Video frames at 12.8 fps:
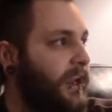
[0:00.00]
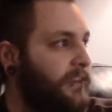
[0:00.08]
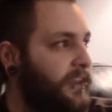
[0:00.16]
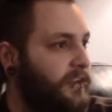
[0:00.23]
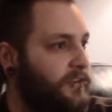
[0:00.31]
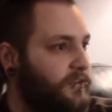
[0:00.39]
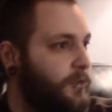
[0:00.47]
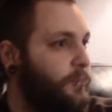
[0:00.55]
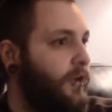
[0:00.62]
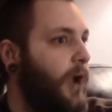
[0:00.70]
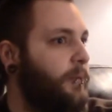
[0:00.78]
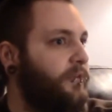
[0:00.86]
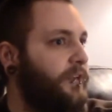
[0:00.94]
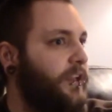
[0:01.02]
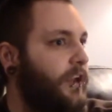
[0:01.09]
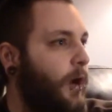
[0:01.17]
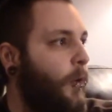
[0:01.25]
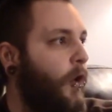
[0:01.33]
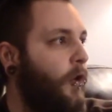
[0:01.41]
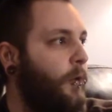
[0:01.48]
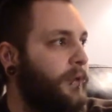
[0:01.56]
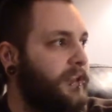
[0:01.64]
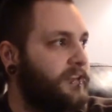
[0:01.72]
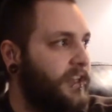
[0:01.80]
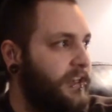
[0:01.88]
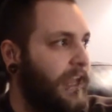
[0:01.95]
I think you should probably go home and
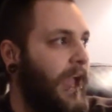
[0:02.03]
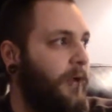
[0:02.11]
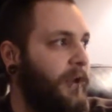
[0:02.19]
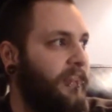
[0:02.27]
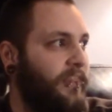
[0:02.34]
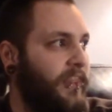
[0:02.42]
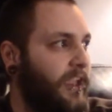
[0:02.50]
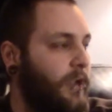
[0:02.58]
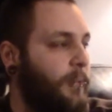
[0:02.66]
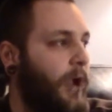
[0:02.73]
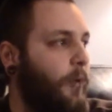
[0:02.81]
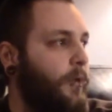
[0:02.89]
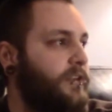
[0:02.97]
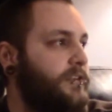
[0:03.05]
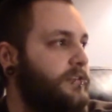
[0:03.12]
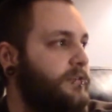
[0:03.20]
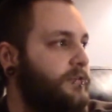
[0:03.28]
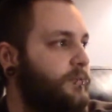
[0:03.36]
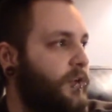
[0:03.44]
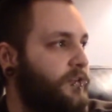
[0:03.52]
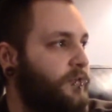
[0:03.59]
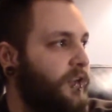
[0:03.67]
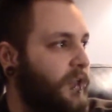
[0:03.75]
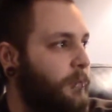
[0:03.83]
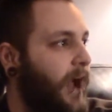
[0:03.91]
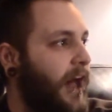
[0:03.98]
sit down and think about what's
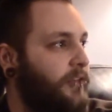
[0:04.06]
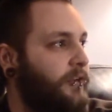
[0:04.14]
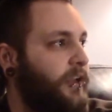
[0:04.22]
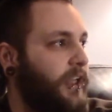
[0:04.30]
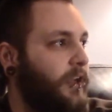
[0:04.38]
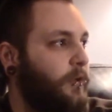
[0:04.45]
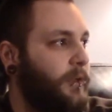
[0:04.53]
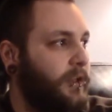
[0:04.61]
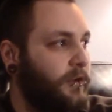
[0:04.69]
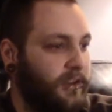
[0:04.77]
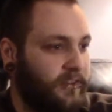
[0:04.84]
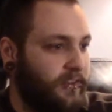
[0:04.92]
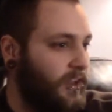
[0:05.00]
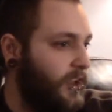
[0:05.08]
really bothering you, because